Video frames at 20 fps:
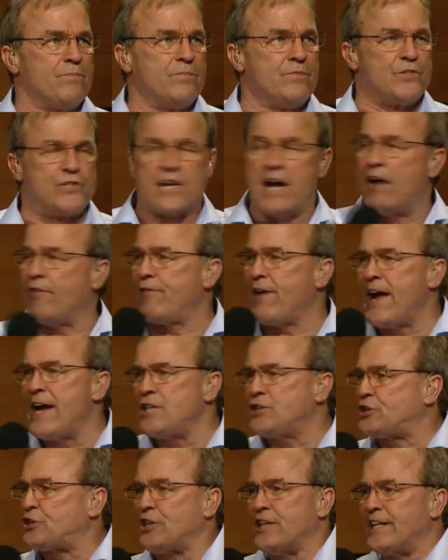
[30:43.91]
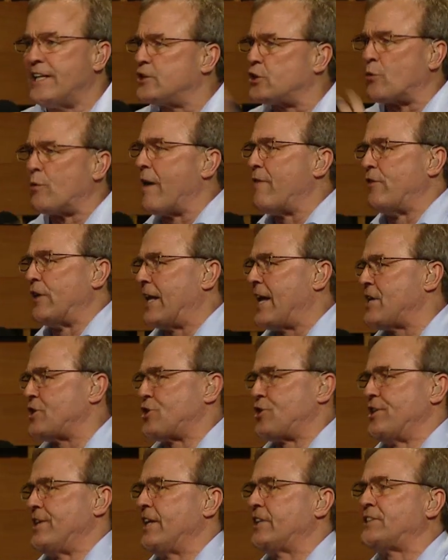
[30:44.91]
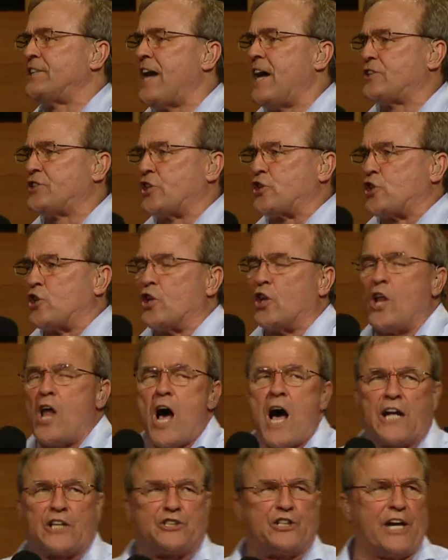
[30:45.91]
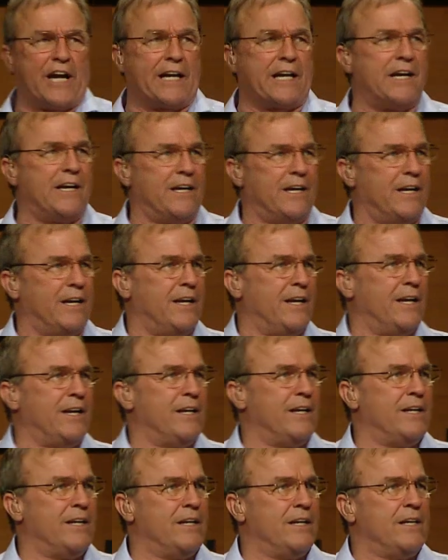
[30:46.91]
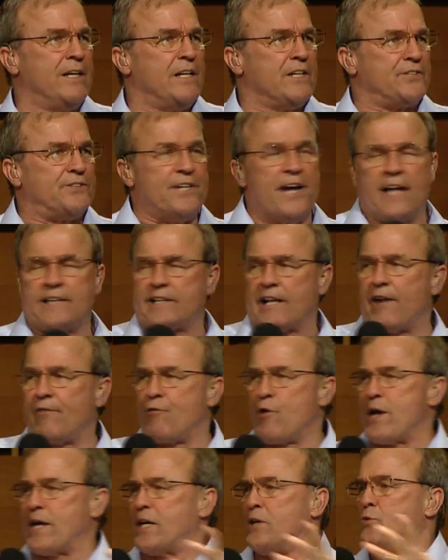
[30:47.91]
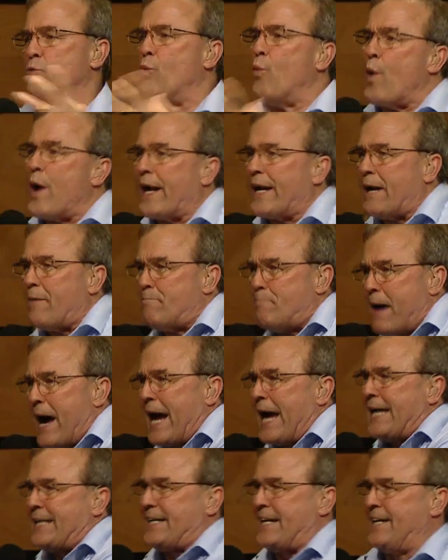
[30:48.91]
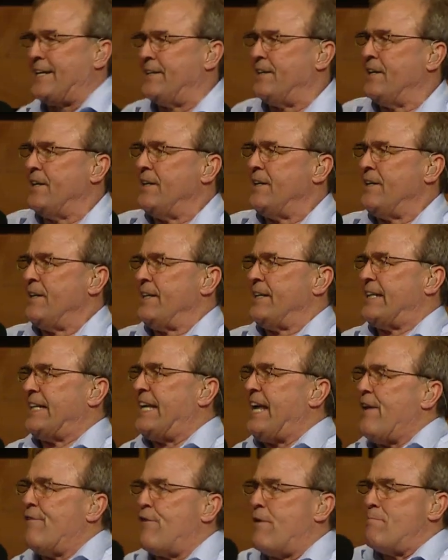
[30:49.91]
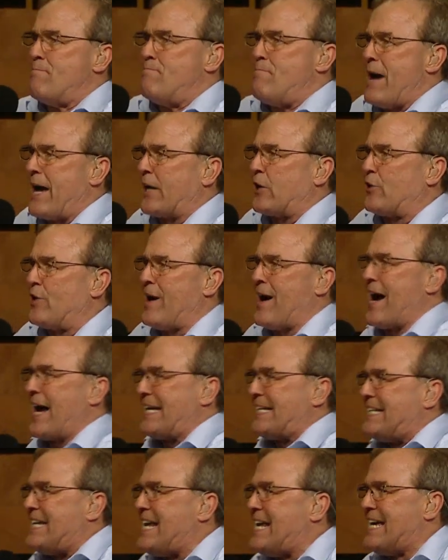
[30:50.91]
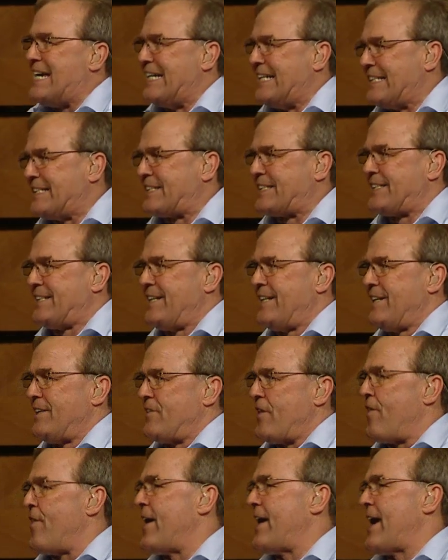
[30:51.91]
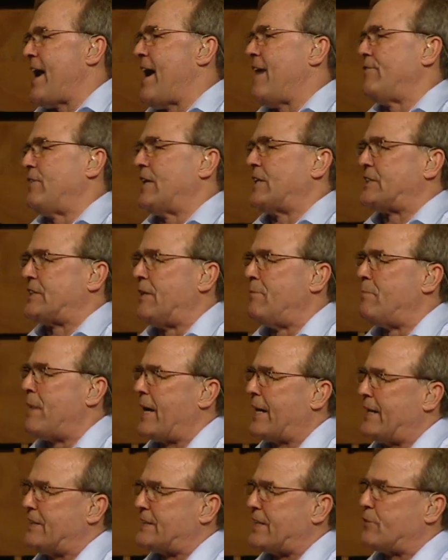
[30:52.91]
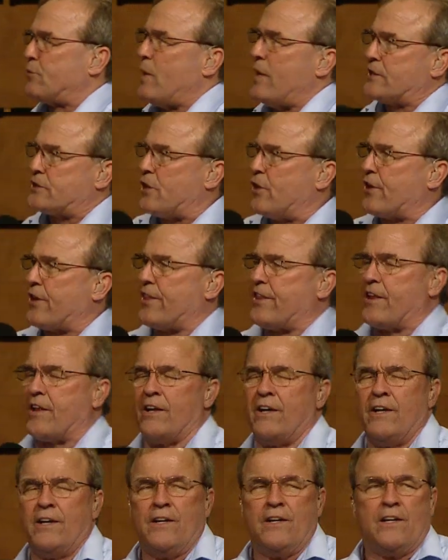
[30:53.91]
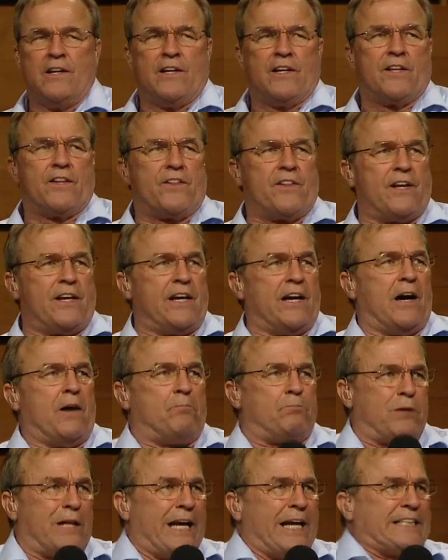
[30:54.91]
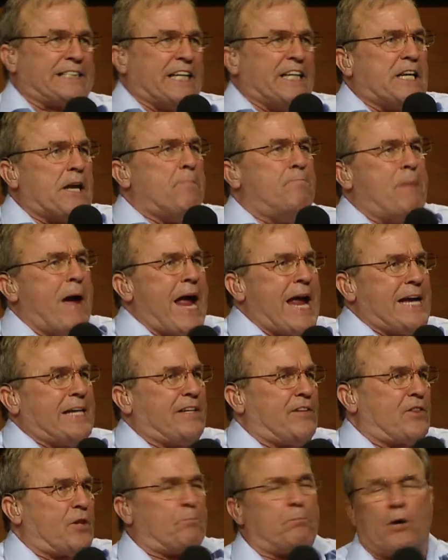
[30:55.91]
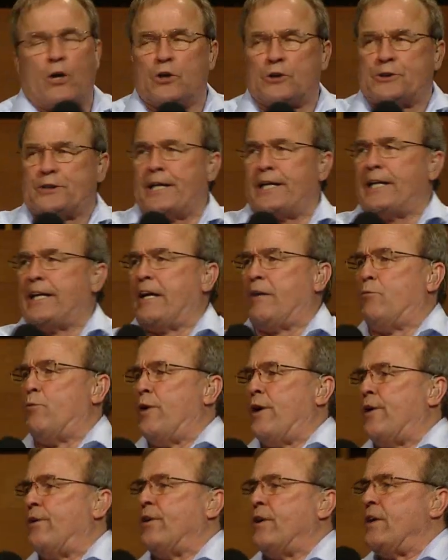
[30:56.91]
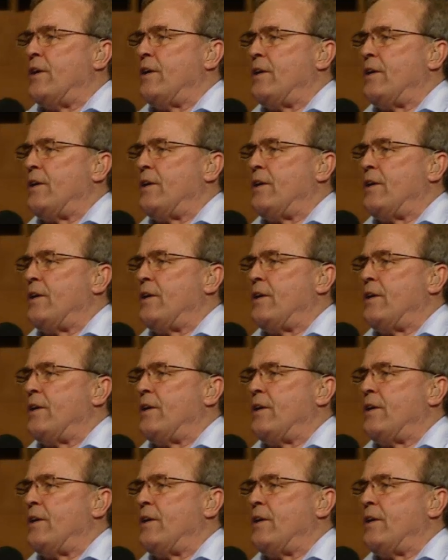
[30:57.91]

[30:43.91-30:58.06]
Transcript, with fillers: Salvation is a revelation, it's not just logic. It's not that if we can win a bait and give them better ideas than they have, like somebody says, well, let's go to the, the uh, place and debate the person and we'll